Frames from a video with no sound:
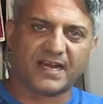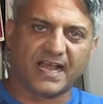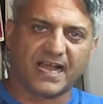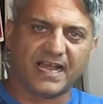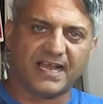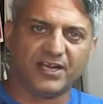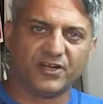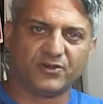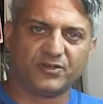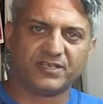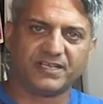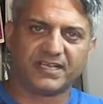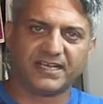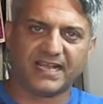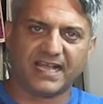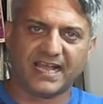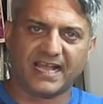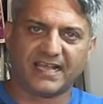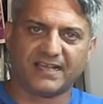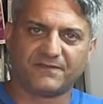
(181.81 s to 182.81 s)
iron can
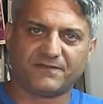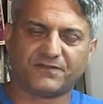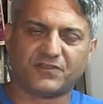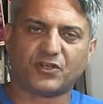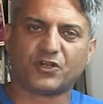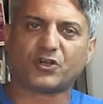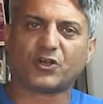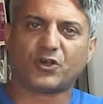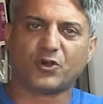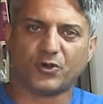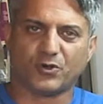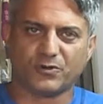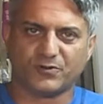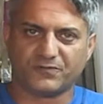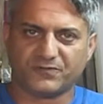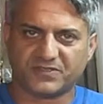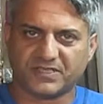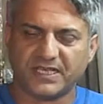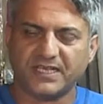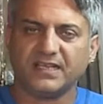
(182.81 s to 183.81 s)
have the
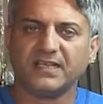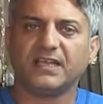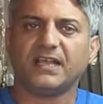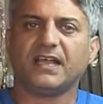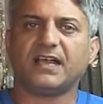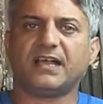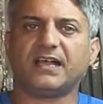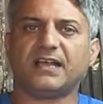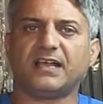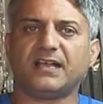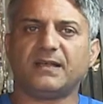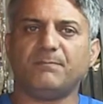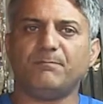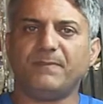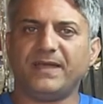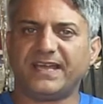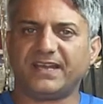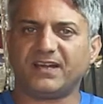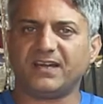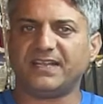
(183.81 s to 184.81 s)
curved
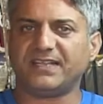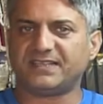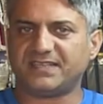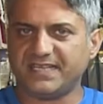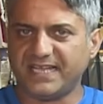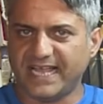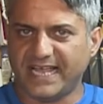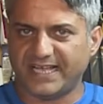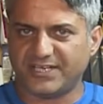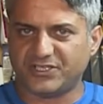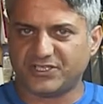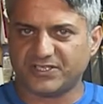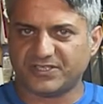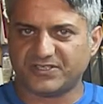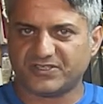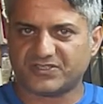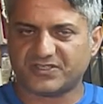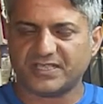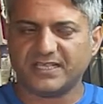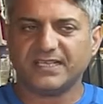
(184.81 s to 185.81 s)
metal at the
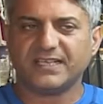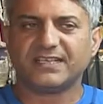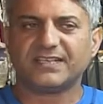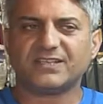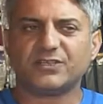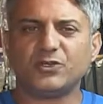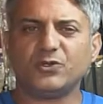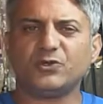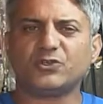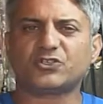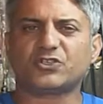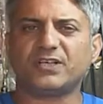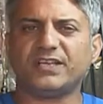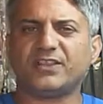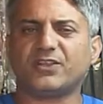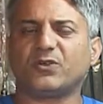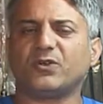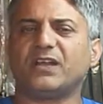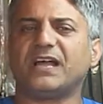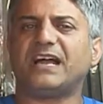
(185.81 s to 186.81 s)
edges. Usually
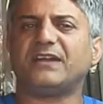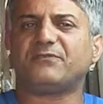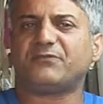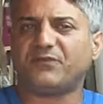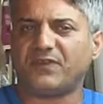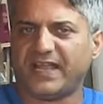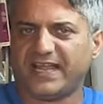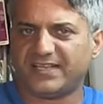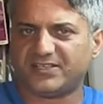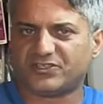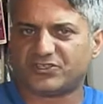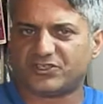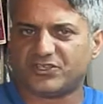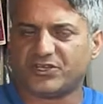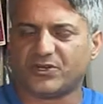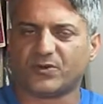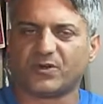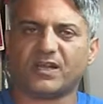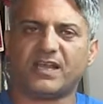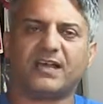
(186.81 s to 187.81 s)
they're a lot
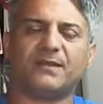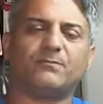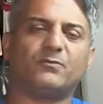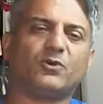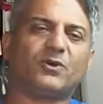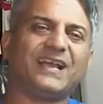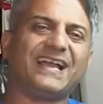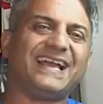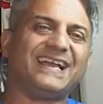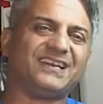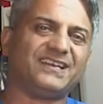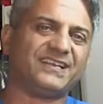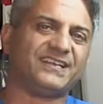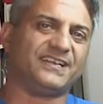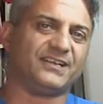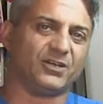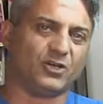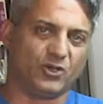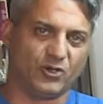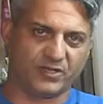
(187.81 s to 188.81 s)
fancier, a lot more
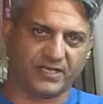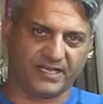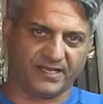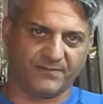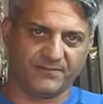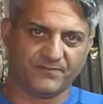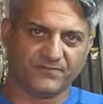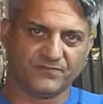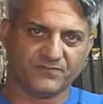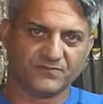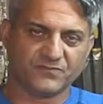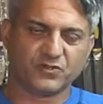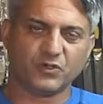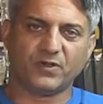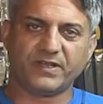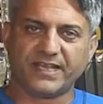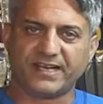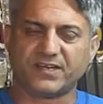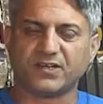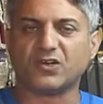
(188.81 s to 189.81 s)
elegant looking. So
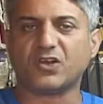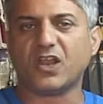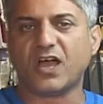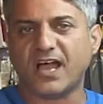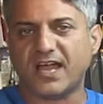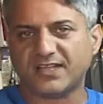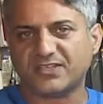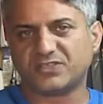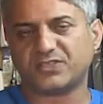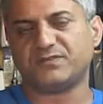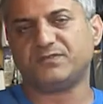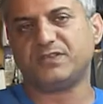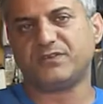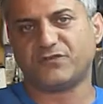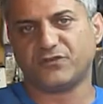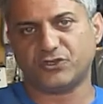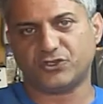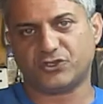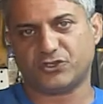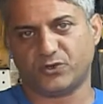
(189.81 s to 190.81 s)
again, lots of
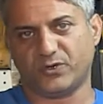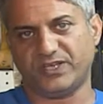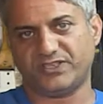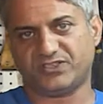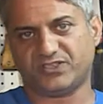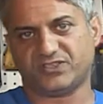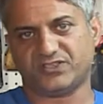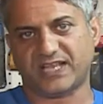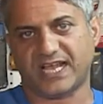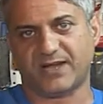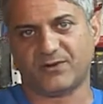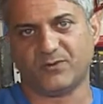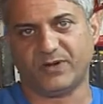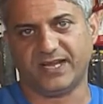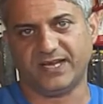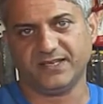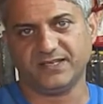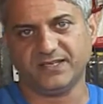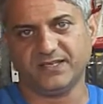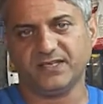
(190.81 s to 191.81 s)
different choices that
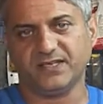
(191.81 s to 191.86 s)
way.